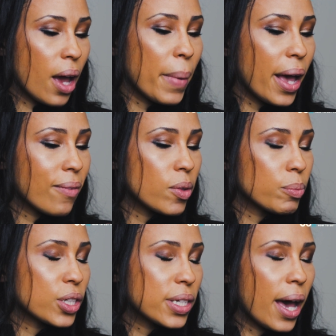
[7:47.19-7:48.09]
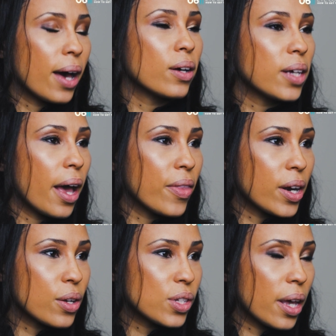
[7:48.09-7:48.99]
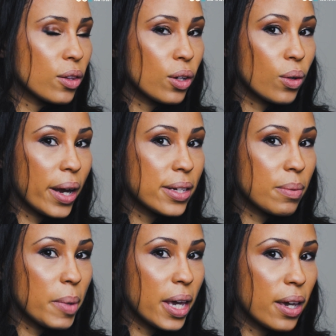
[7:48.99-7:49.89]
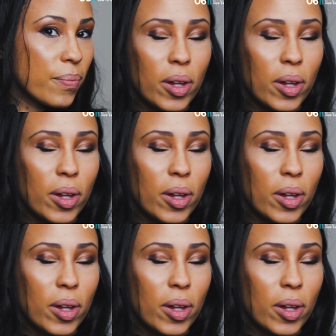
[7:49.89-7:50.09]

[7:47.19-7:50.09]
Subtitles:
I might have them look down and then I'll say, look right to me.